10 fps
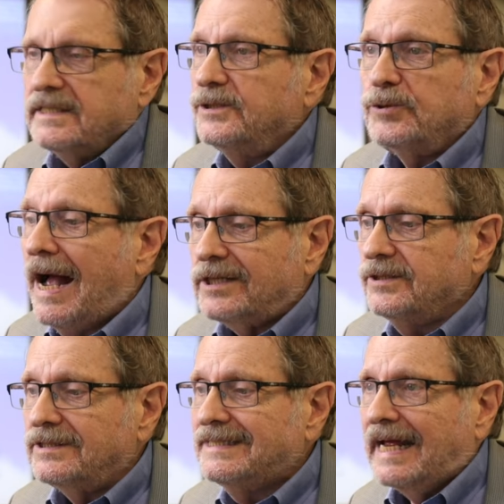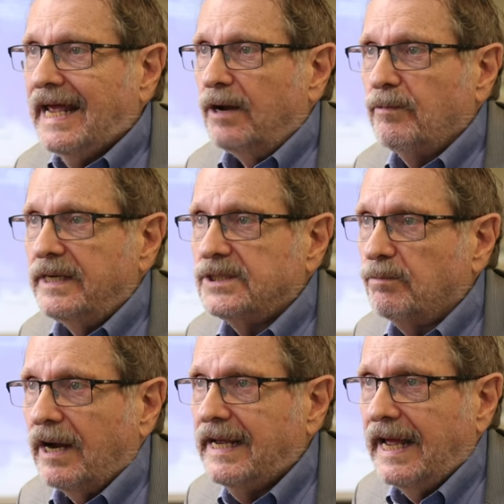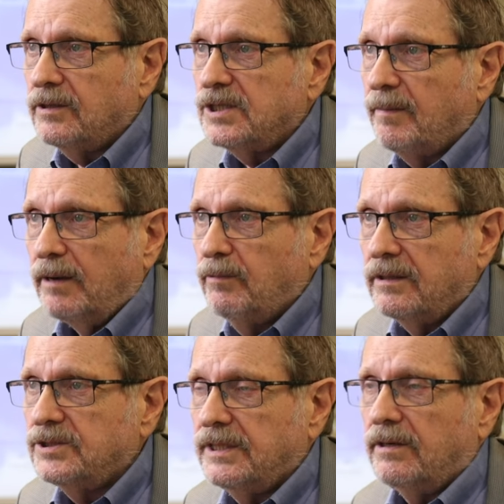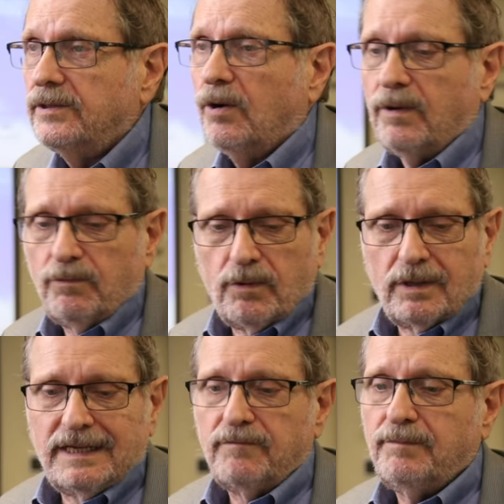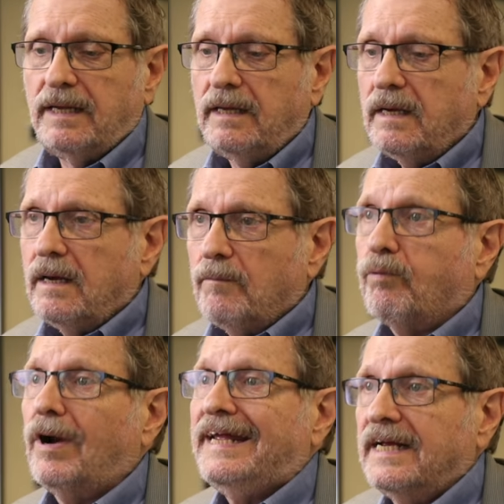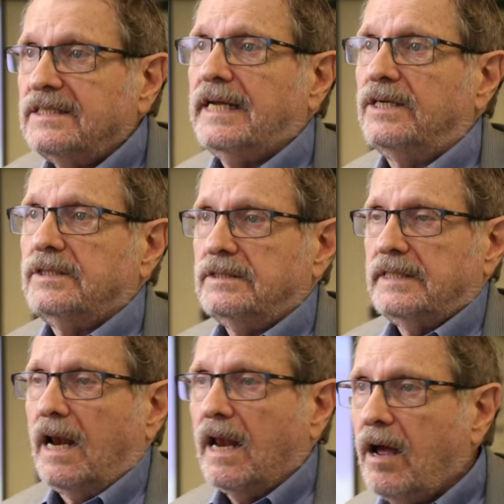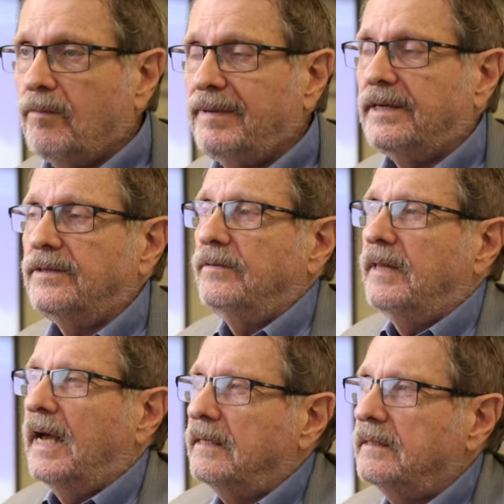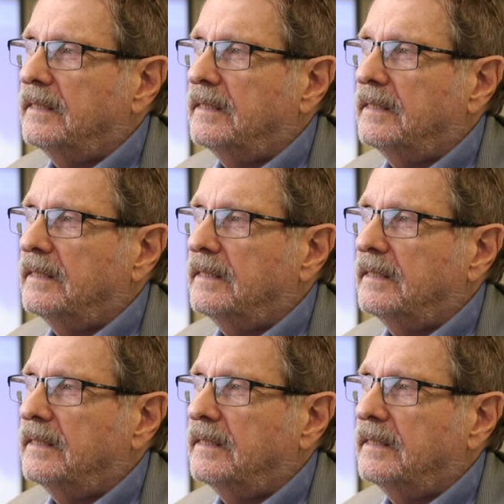contractures and I can't reach the brake handles on my wheelchair, and no one will give me brake extensions that allow me to do that.